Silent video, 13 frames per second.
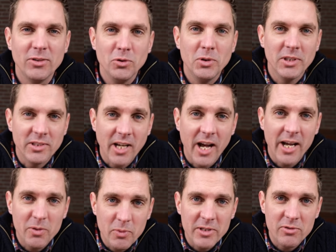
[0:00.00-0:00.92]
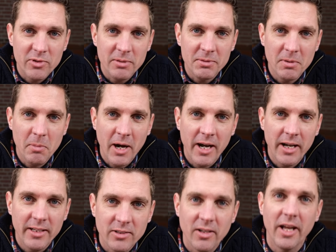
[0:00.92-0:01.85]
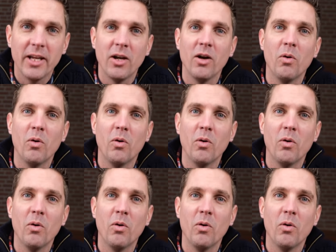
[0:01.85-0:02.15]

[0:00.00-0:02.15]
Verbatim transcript: to decide which ribs to buy is like